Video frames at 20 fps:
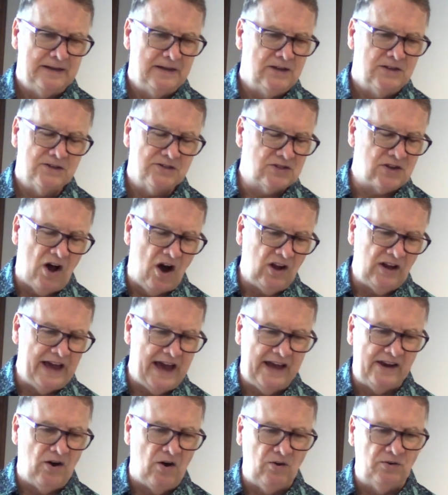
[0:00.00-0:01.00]
Saul
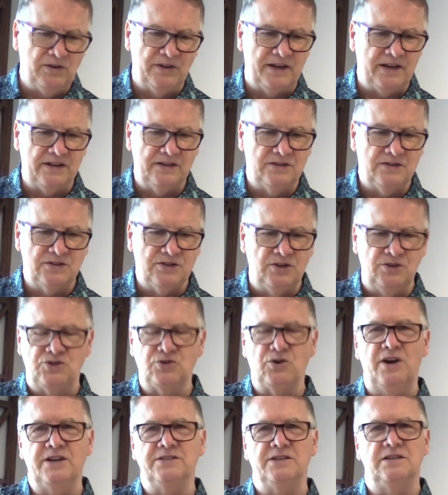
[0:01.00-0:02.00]
had only two
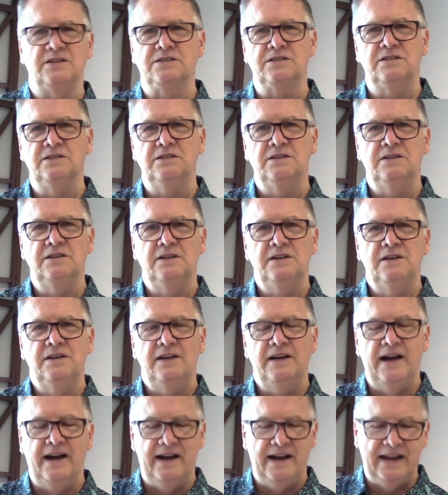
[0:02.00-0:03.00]
choices.
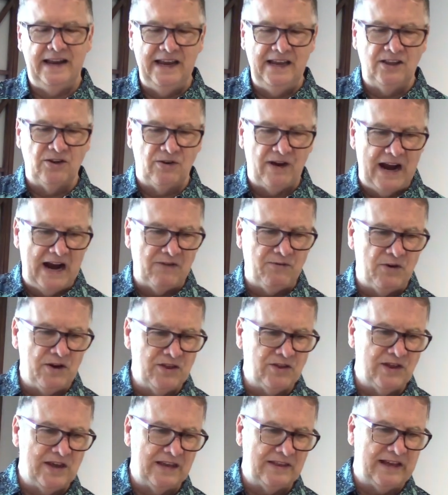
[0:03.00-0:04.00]
Uh, either
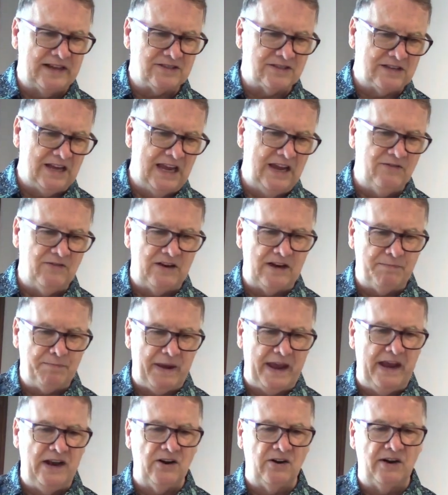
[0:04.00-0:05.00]
everything that Stephen and
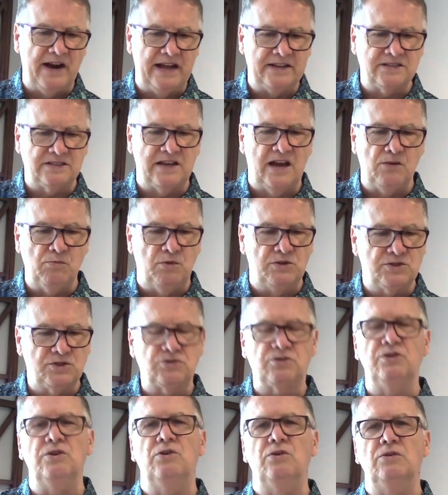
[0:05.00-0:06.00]
Peter had said was
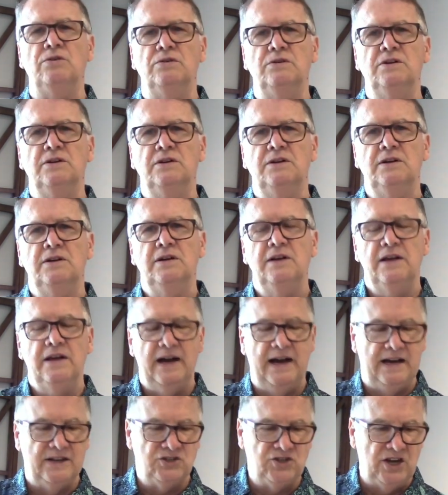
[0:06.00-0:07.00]
true,
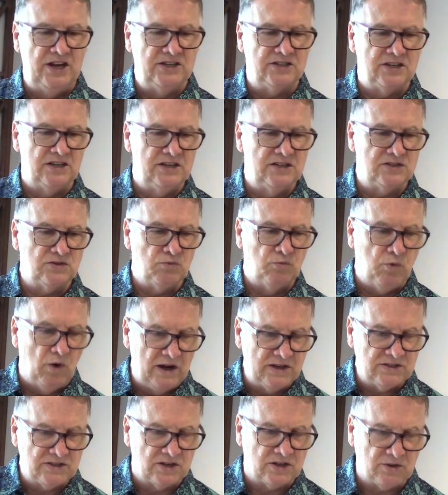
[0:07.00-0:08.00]
uh, Jesus
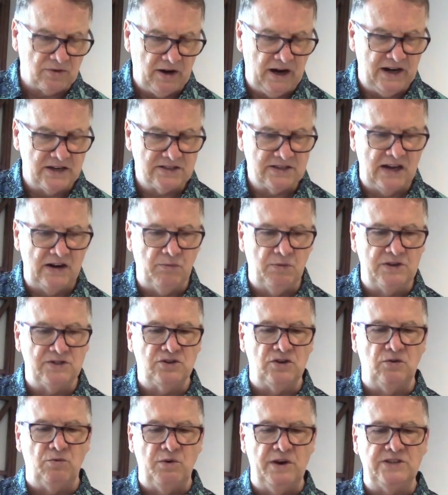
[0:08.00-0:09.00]
was the Christ and it was
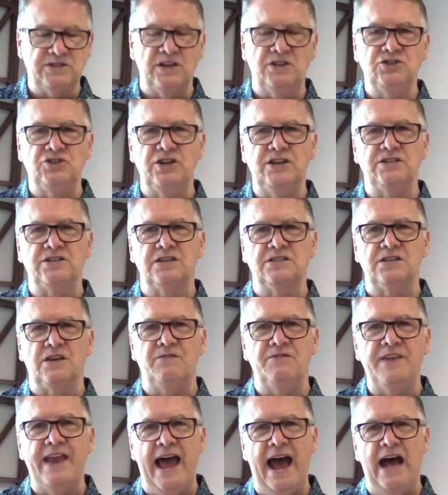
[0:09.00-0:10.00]
the risen Jesus
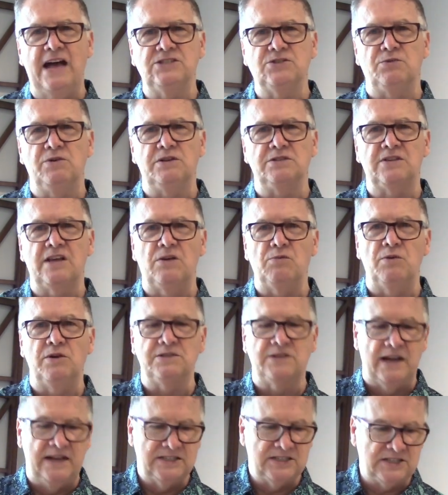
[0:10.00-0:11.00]
of Nazareth that
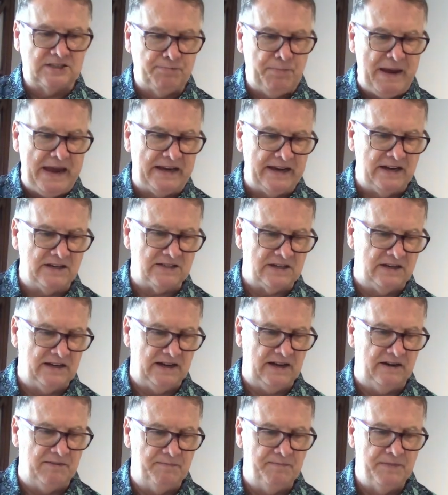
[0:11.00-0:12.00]
was speaking to
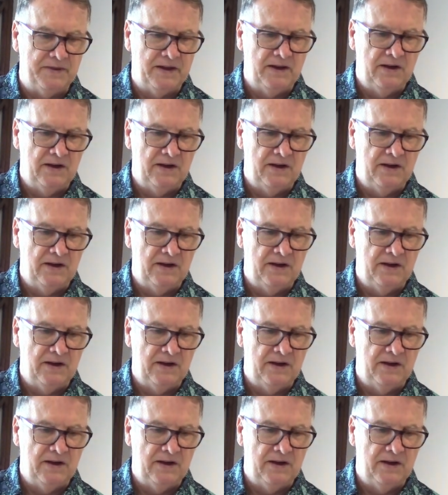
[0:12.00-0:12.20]
him.